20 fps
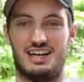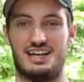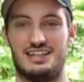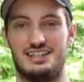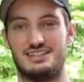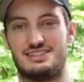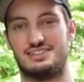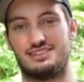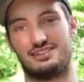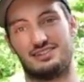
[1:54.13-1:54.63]
and
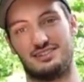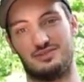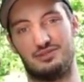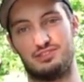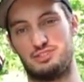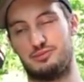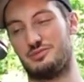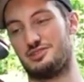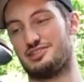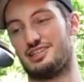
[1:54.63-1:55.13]
this
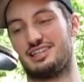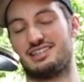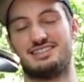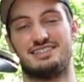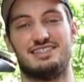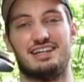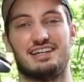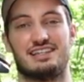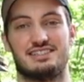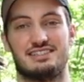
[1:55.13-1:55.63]
was almost like
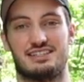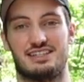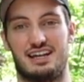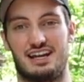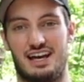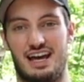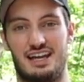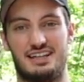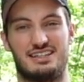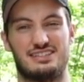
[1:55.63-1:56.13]
six. And
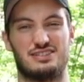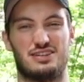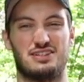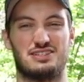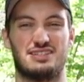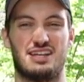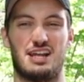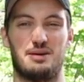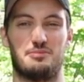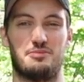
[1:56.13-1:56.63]
I had this all
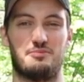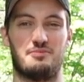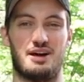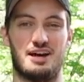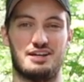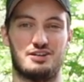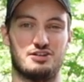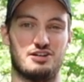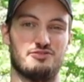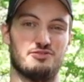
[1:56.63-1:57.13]
set up
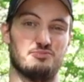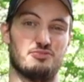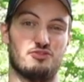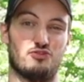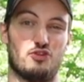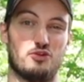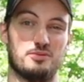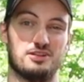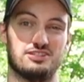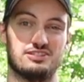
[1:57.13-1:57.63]
by Griffin
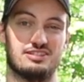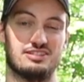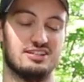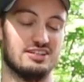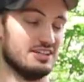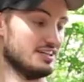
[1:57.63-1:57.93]
Performance.